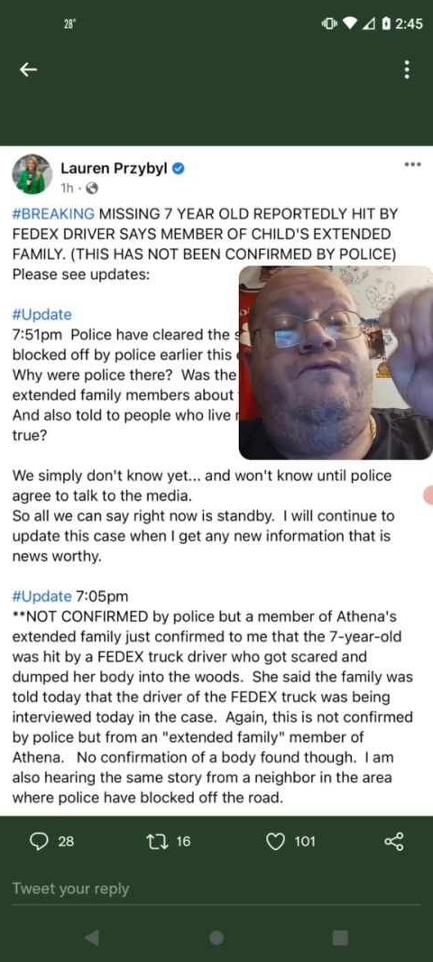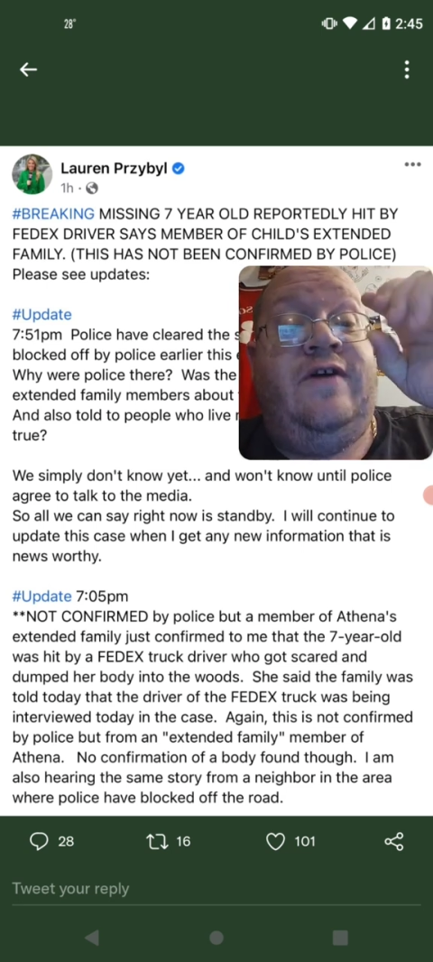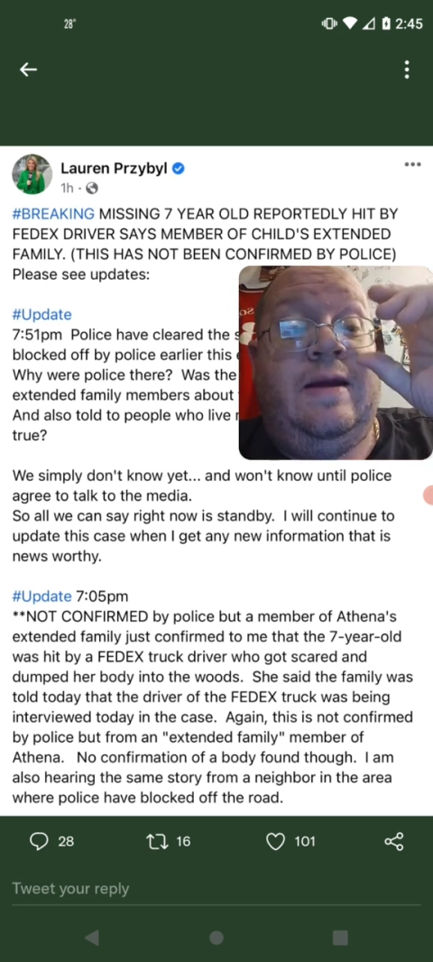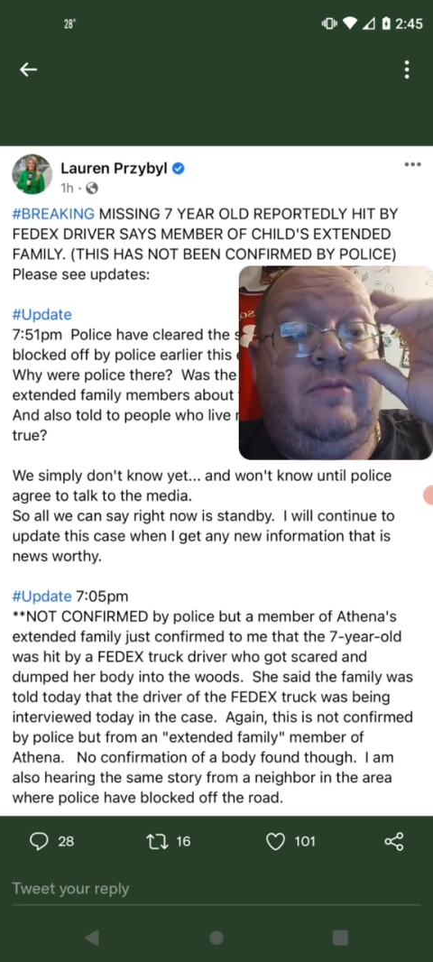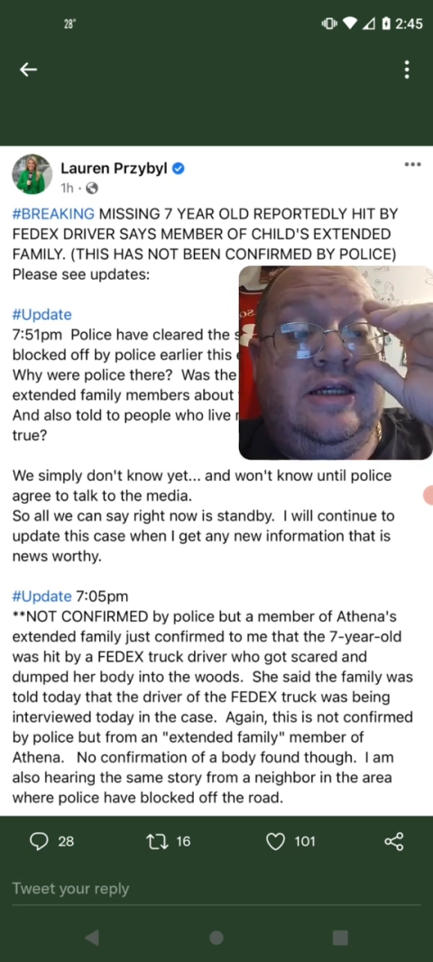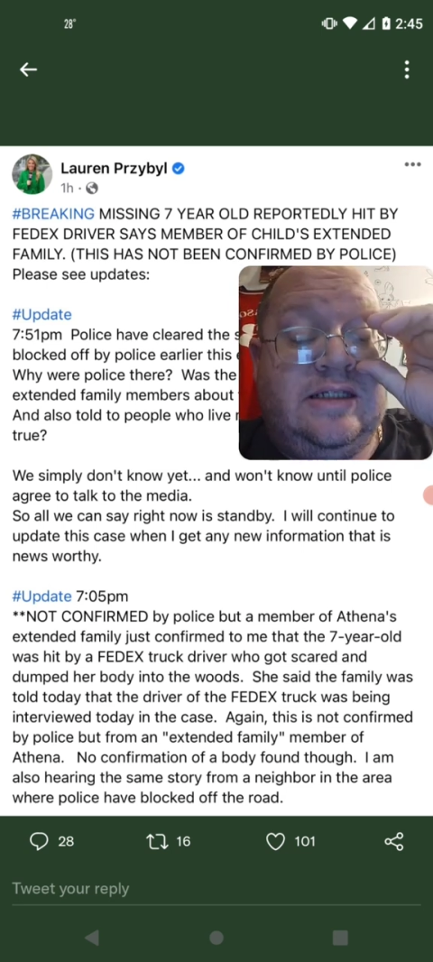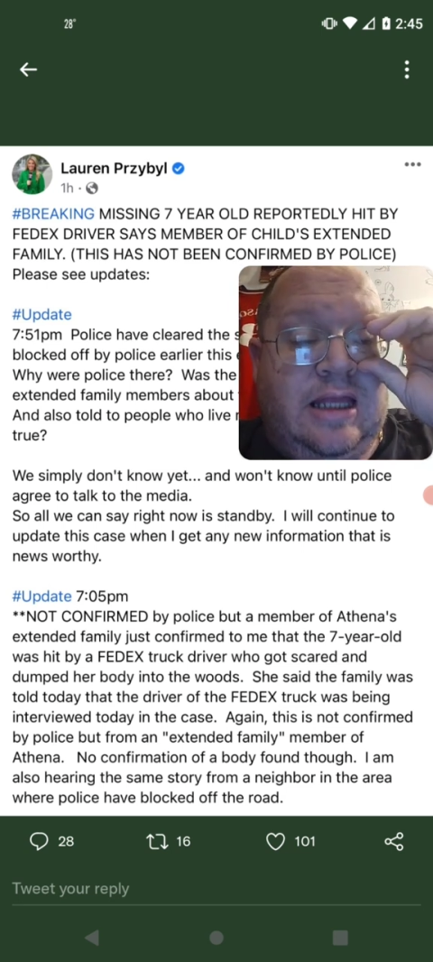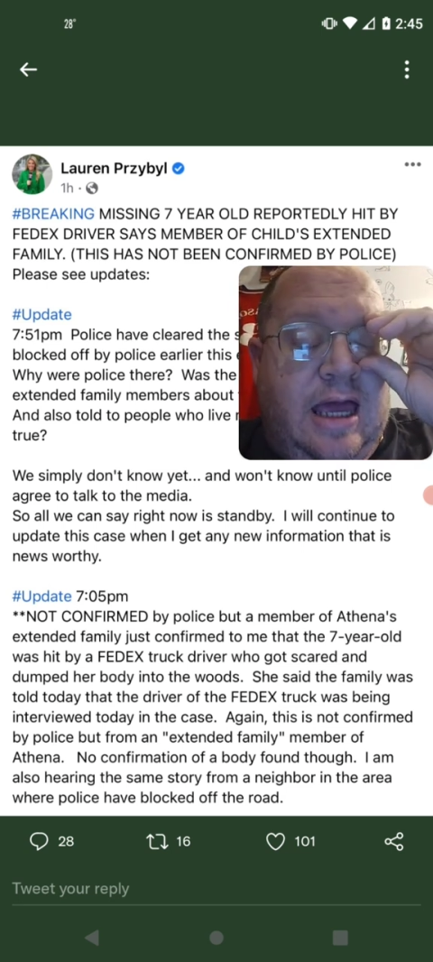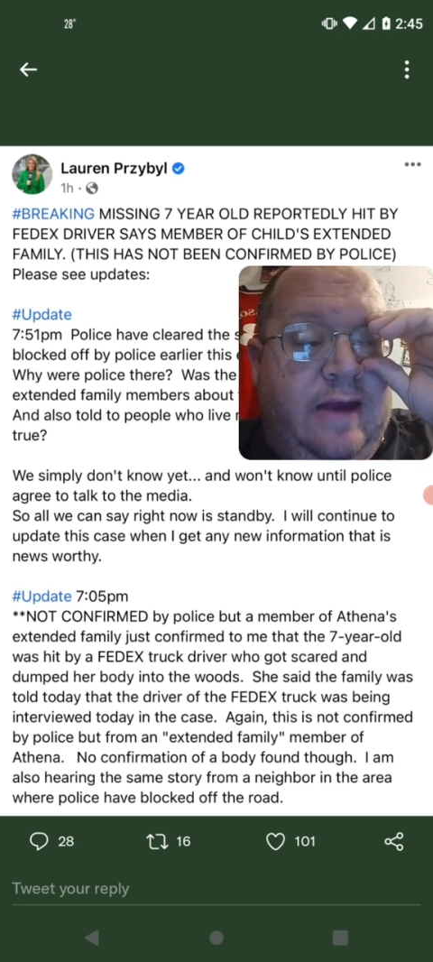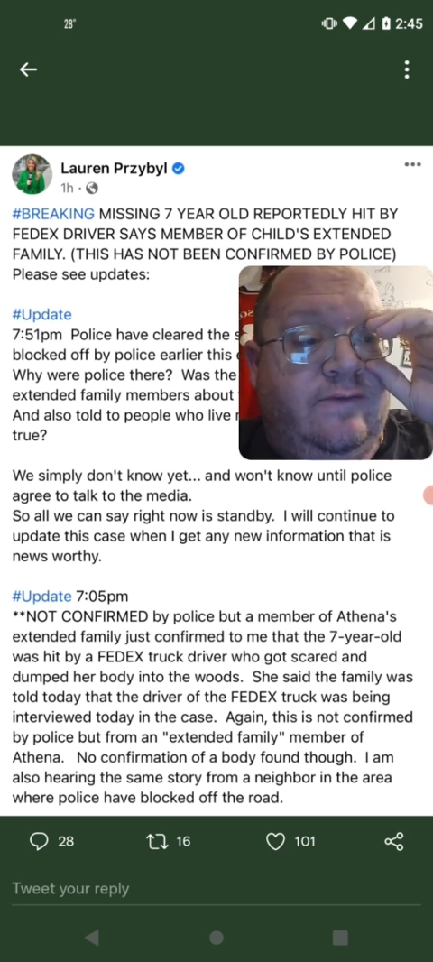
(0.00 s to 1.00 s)
families'
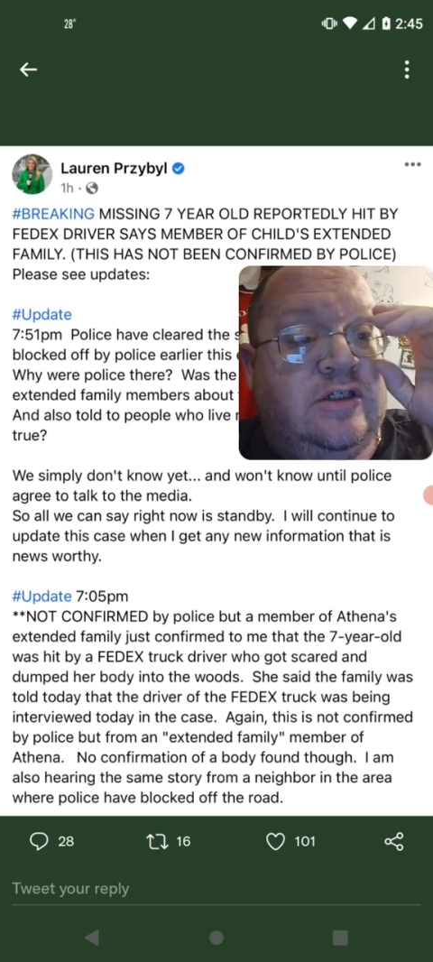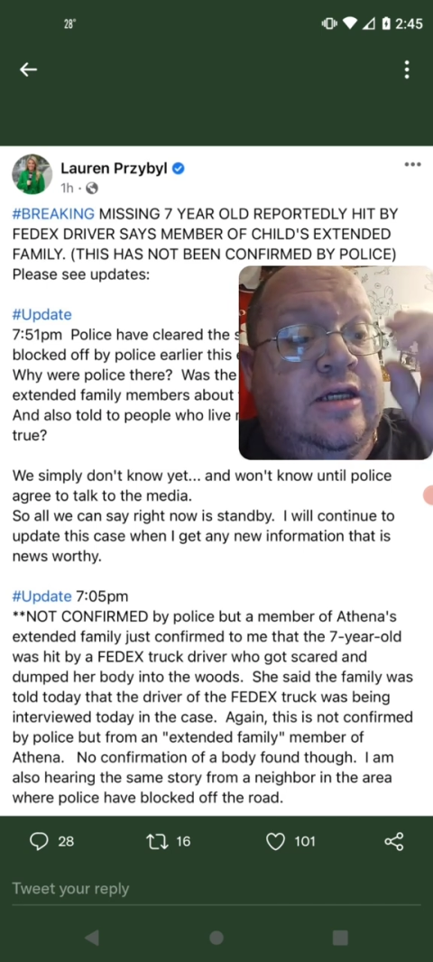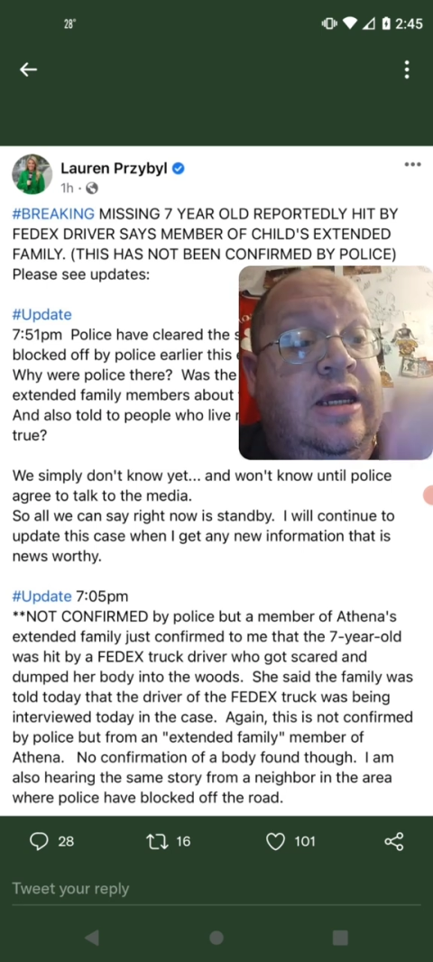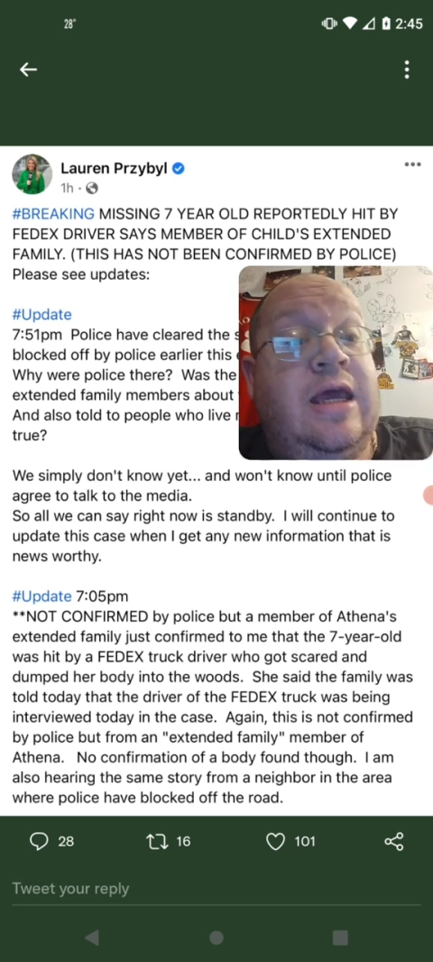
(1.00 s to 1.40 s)
lives